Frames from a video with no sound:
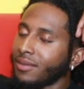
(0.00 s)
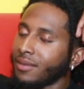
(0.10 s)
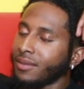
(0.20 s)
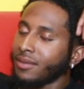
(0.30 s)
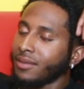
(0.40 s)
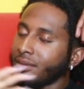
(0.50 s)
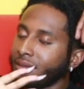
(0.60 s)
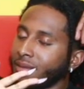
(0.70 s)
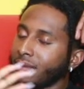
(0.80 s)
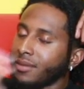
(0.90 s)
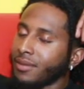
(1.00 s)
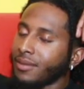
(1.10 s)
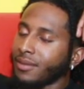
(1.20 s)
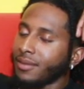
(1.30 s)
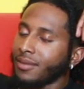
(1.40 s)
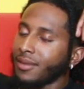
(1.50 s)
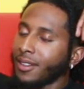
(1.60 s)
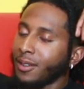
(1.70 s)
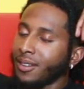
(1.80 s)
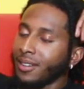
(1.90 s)

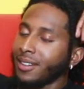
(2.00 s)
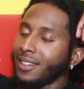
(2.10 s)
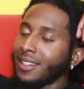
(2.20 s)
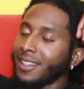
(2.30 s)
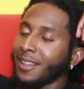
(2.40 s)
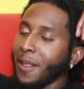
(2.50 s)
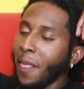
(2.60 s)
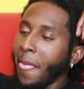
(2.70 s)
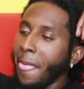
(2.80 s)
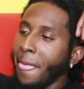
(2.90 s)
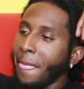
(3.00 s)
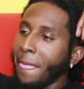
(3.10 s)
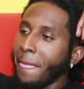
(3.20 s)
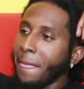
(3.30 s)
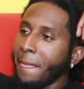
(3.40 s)
The person shown says nothing.